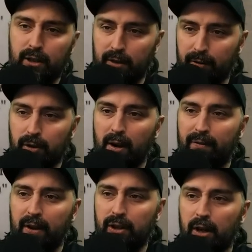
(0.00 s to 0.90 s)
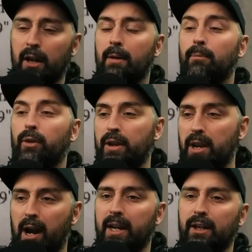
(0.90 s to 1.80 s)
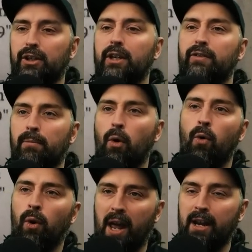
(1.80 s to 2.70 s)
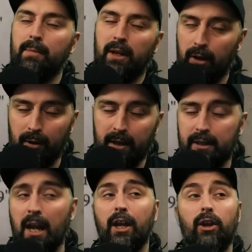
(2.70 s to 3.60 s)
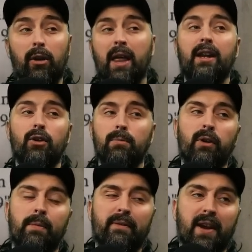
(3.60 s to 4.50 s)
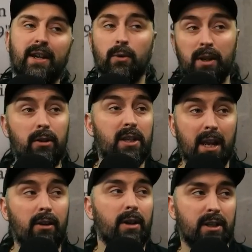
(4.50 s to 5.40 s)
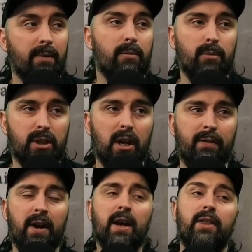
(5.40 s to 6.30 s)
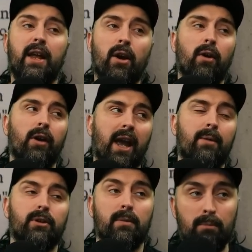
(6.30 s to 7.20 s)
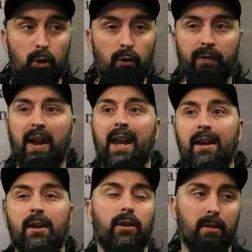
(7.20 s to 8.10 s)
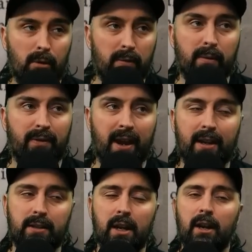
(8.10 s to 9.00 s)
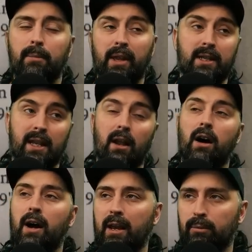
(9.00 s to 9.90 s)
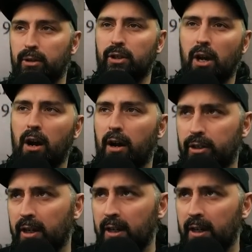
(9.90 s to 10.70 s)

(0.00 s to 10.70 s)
of a terrain feature, more than 9 inches from all enemy units. You do that in your movement phase, and when you set units up from reserve, they're no longer able to move in the movement phase, but they still are able to charge.